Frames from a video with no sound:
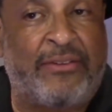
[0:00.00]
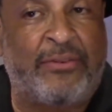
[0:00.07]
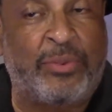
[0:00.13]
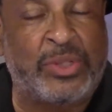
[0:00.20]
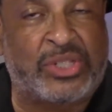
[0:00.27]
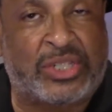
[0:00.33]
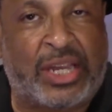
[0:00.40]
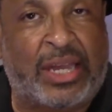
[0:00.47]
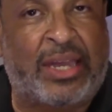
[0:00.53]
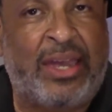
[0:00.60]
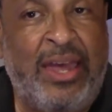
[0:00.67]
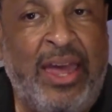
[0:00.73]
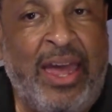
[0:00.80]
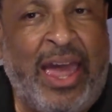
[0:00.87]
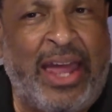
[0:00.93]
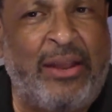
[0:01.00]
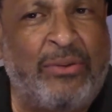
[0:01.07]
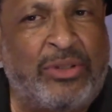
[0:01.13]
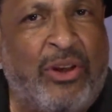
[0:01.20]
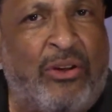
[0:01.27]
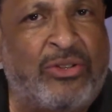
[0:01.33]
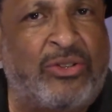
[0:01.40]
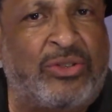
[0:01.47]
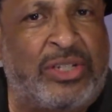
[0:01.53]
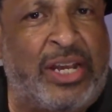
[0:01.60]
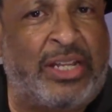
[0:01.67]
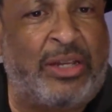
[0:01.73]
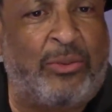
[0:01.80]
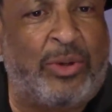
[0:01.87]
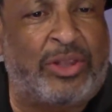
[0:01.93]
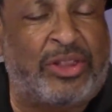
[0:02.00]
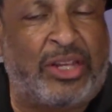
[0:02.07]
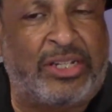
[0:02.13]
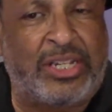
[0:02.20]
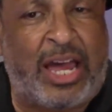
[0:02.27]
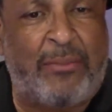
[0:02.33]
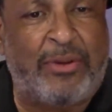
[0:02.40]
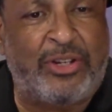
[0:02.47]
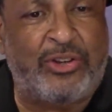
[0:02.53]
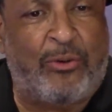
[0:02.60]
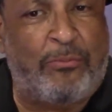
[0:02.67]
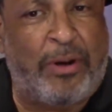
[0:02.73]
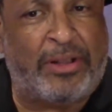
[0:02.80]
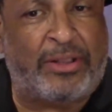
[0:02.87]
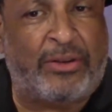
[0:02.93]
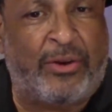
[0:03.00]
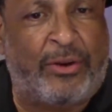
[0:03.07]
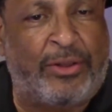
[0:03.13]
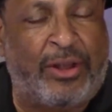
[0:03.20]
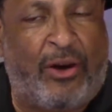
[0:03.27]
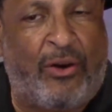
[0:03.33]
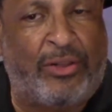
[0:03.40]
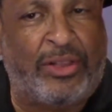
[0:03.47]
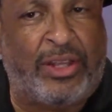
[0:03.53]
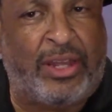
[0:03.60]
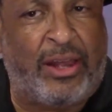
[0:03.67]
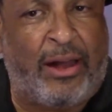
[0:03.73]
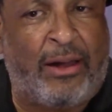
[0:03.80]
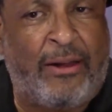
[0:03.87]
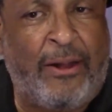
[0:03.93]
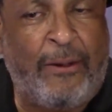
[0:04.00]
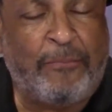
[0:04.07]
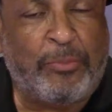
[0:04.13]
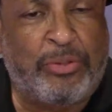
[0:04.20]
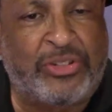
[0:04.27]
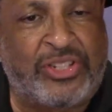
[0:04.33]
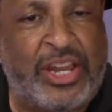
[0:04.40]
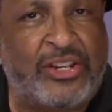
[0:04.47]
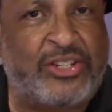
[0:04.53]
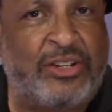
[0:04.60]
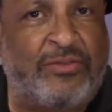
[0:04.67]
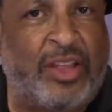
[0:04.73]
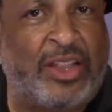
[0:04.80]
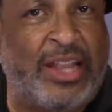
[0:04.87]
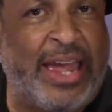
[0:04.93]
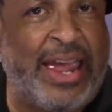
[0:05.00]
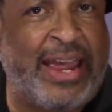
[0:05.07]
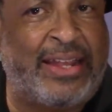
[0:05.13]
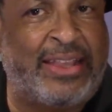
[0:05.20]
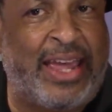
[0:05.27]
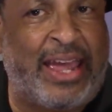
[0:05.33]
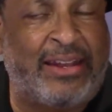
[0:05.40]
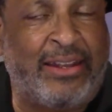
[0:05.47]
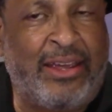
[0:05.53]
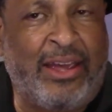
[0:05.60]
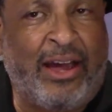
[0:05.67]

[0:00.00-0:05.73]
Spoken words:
He was sick, and he was also dealing with Tommy Joe Butler on the possession of the land that